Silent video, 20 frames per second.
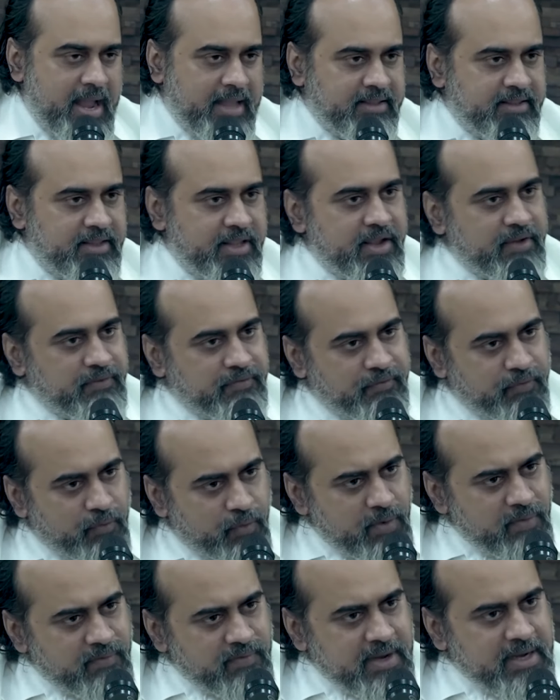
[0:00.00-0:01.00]

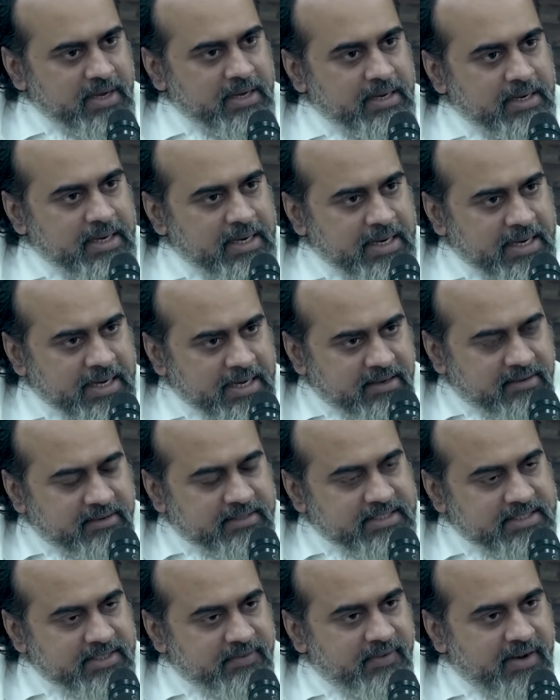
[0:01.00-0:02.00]
Therefore, we need
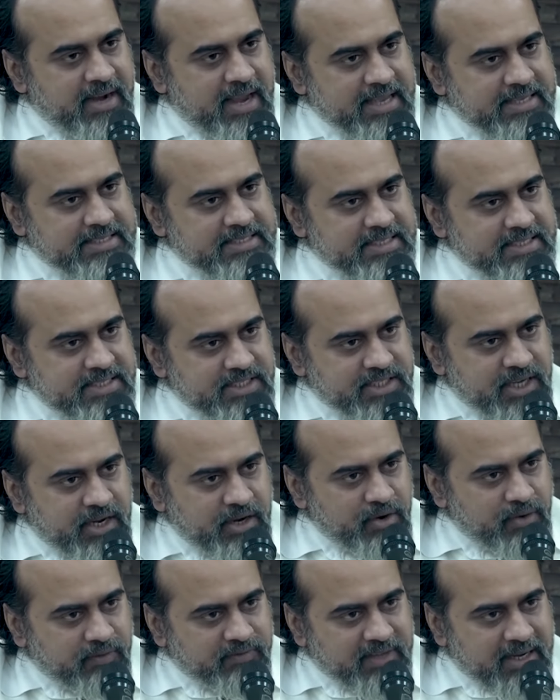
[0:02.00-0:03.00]

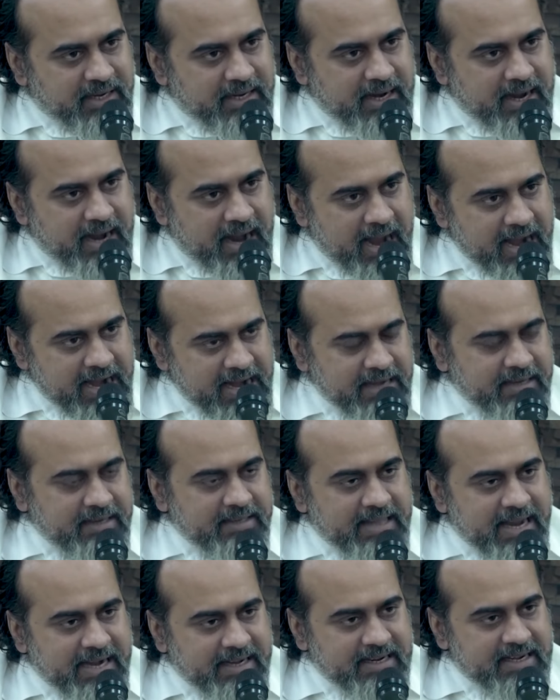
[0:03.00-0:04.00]
civilization of the
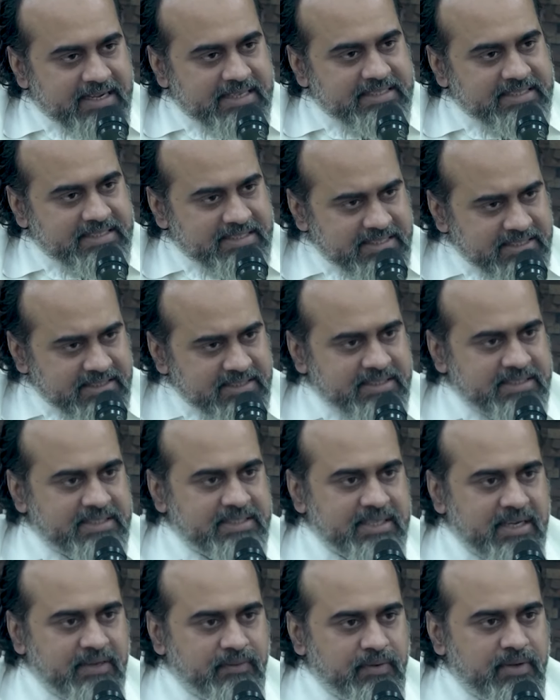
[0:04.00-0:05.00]
kind that
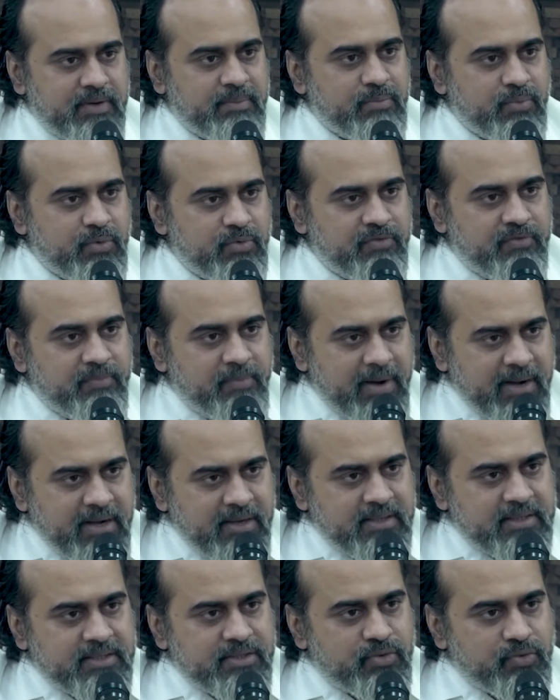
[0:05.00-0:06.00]
assists our
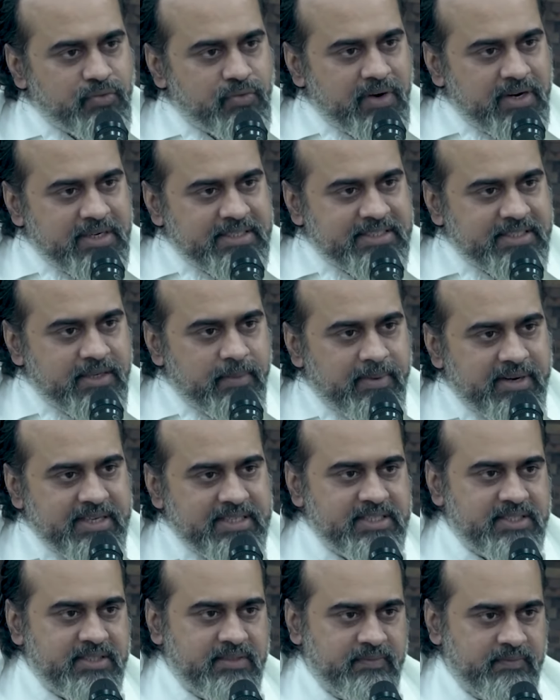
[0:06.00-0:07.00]
movement towards
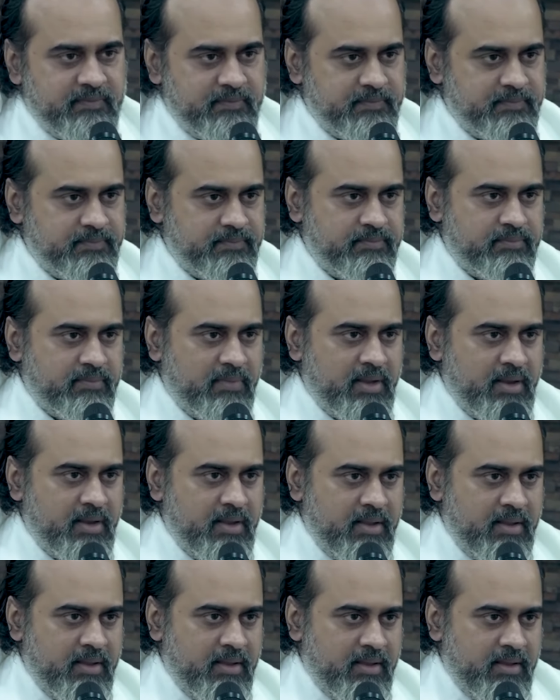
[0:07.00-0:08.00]
liberation.
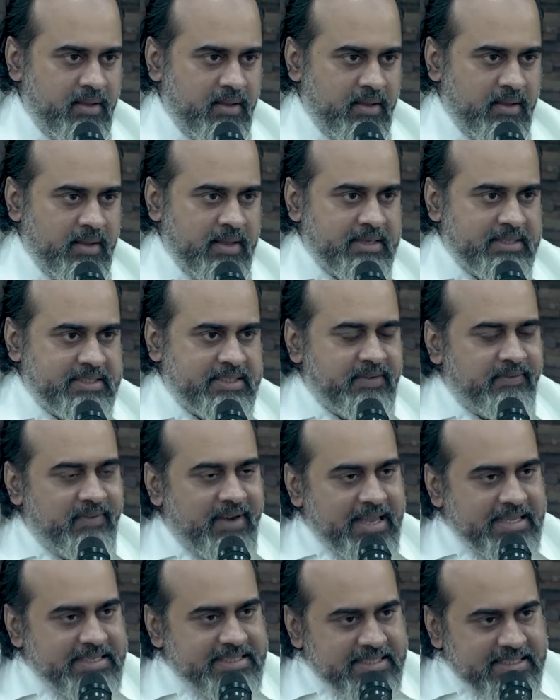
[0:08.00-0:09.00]

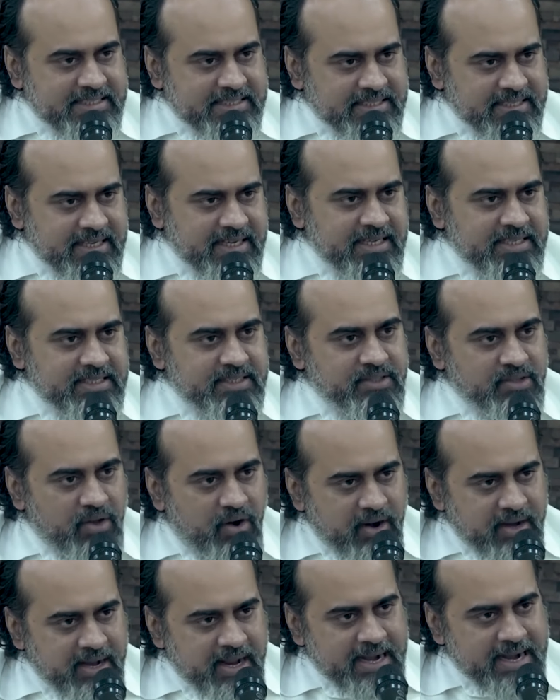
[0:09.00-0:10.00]
Civilization is
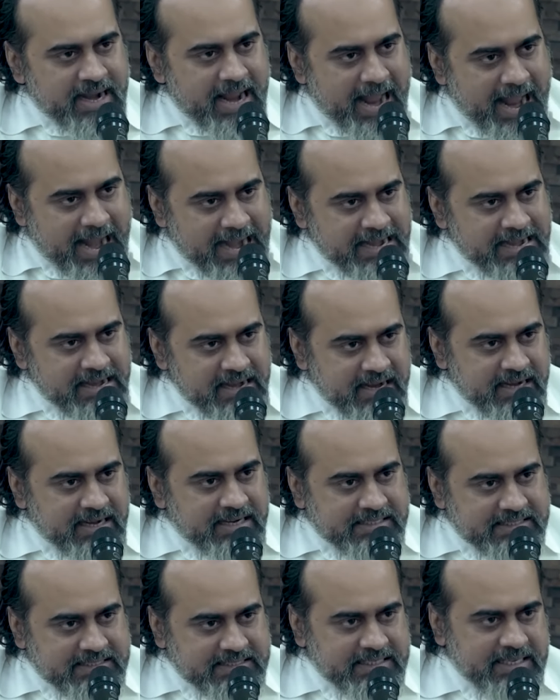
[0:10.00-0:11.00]
not an end in
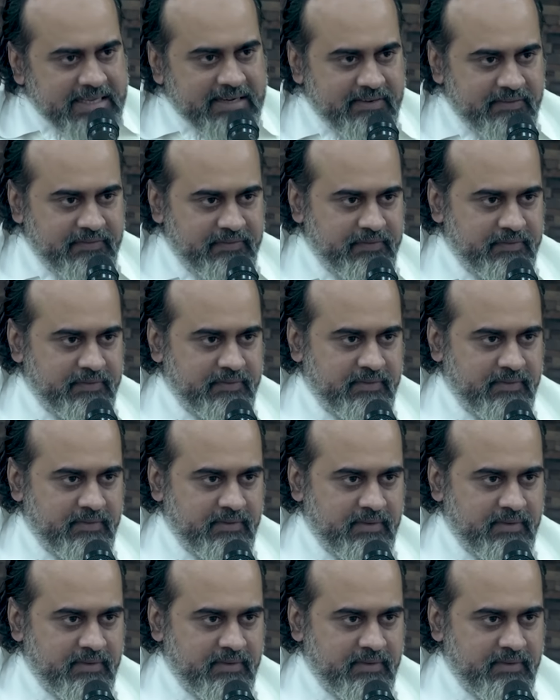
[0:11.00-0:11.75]
itself.